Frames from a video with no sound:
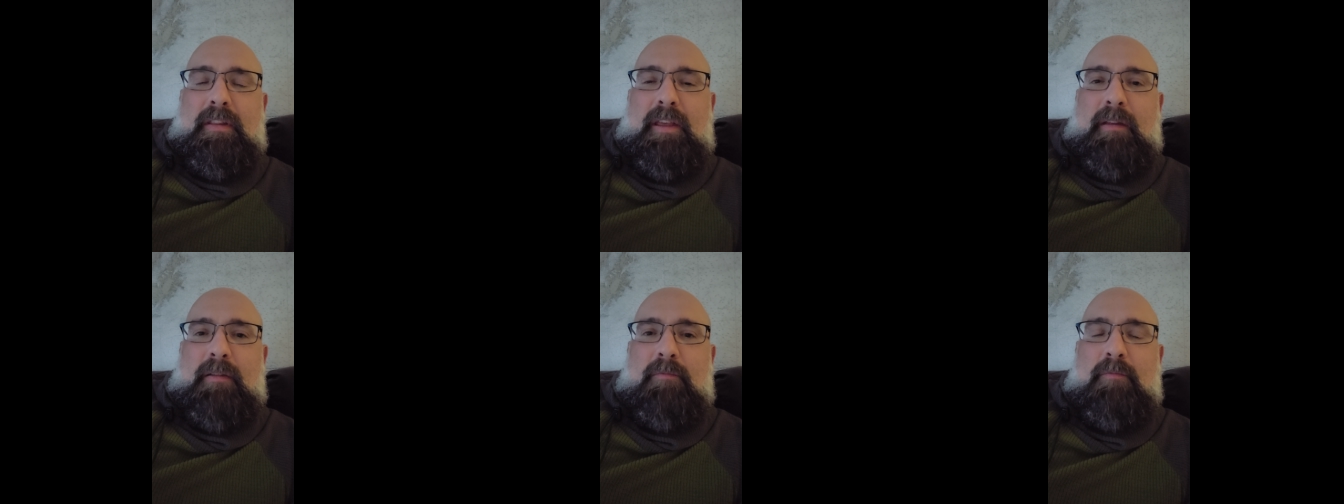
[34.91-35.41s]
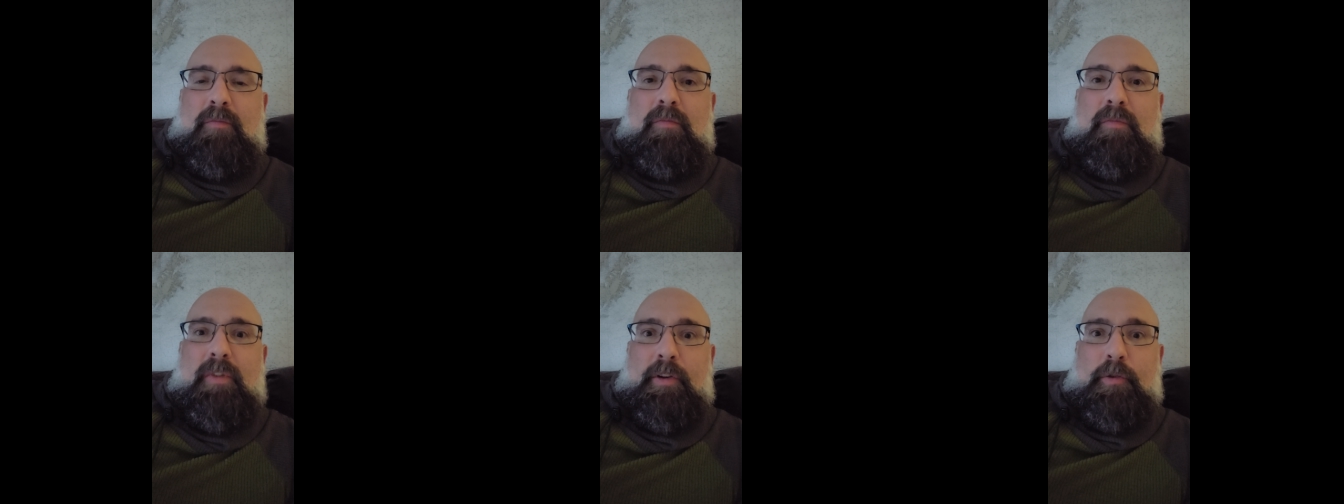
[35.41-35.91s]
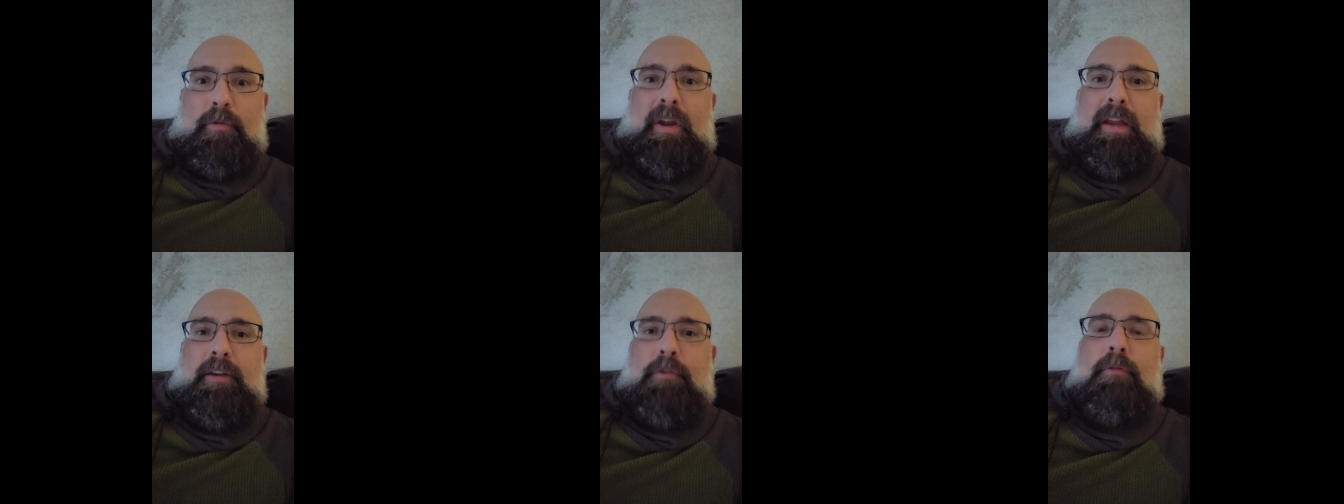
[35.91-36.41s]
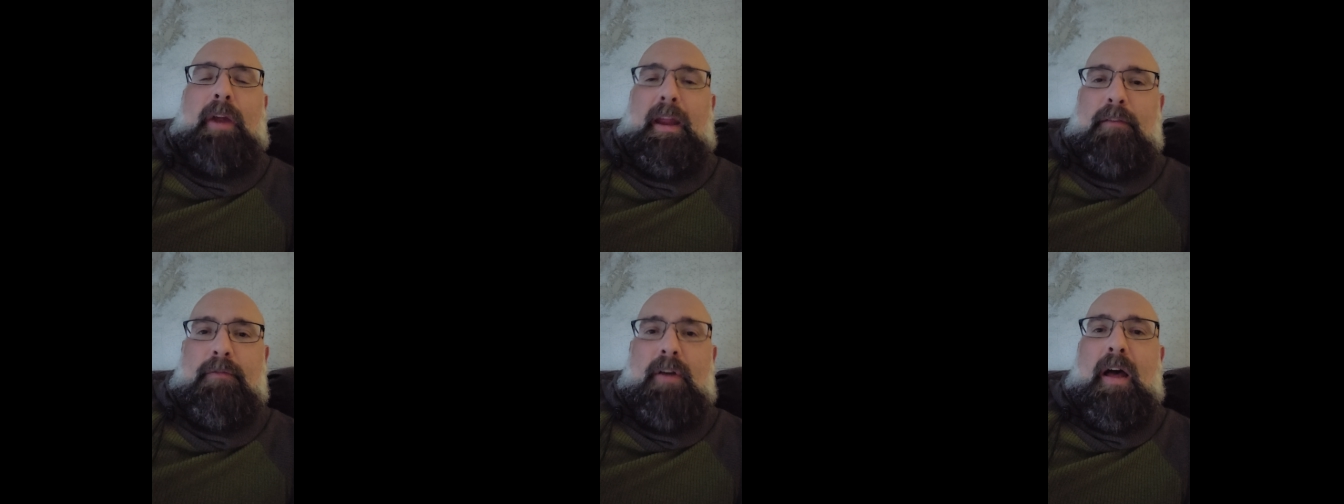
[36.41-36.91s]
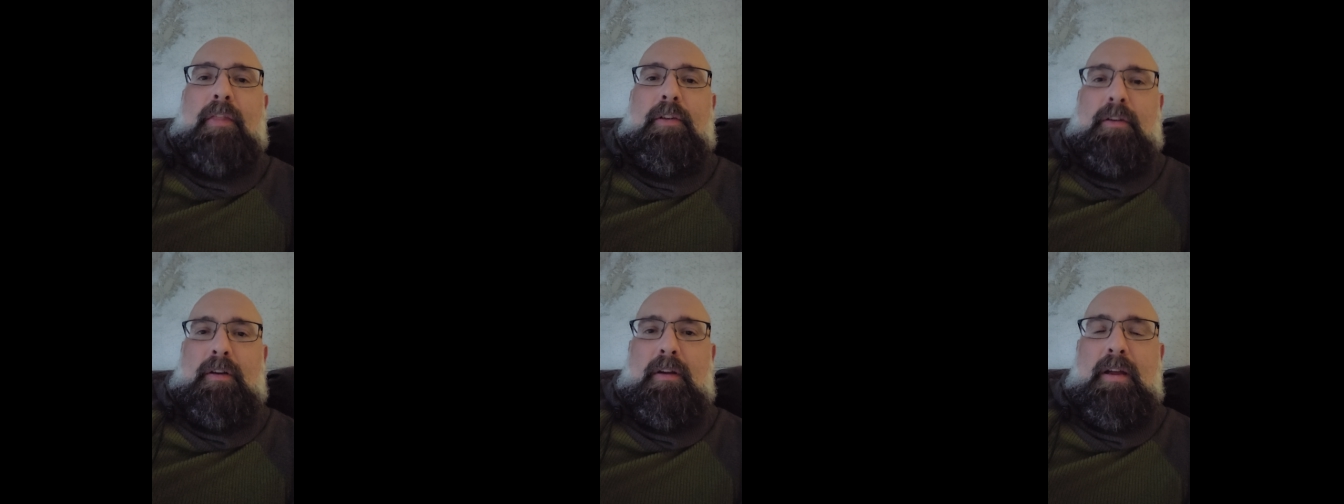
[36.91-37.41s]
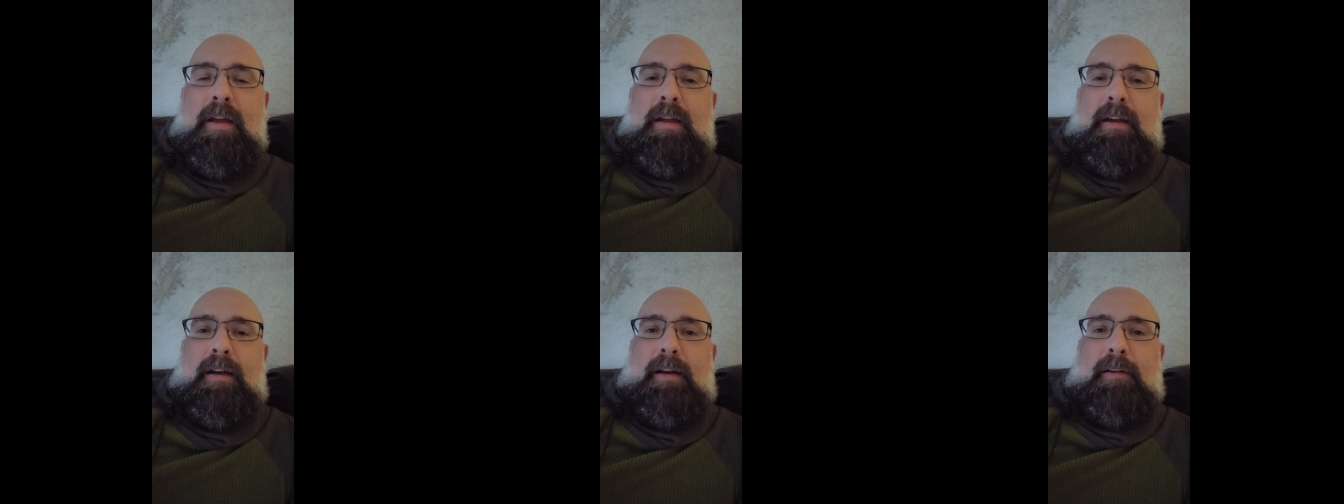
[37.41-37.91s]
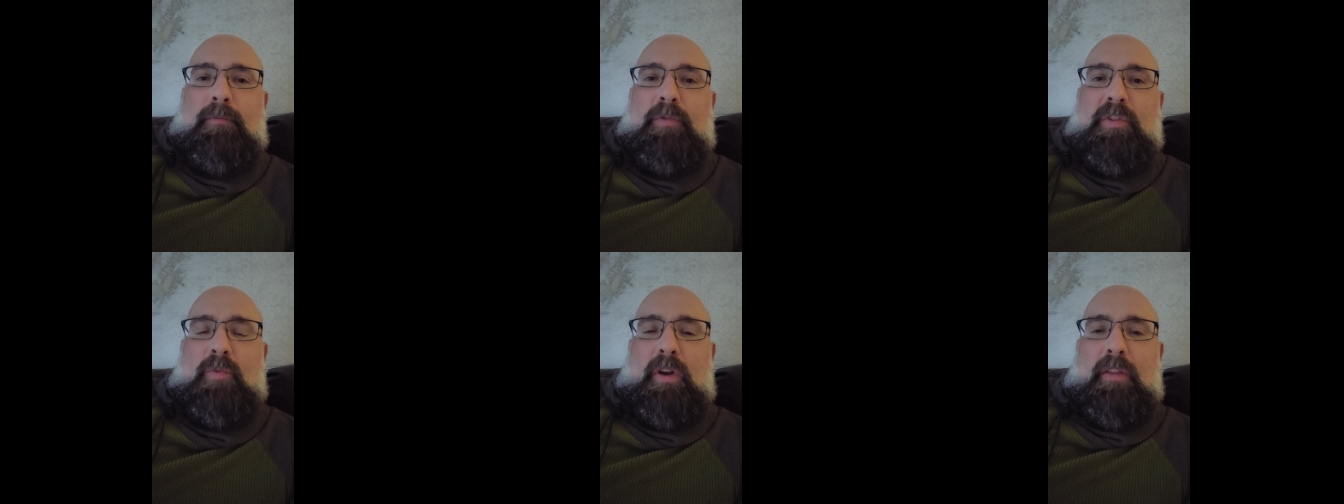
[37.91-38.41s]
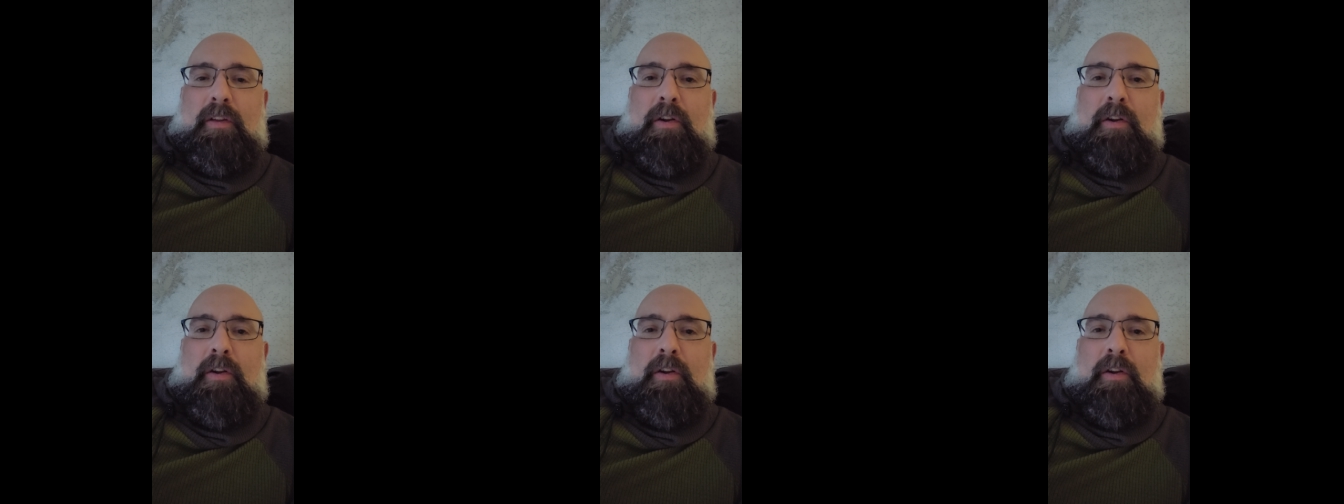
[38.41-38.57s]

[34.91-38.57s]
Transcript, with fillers: they, the great grandfather uh, was one of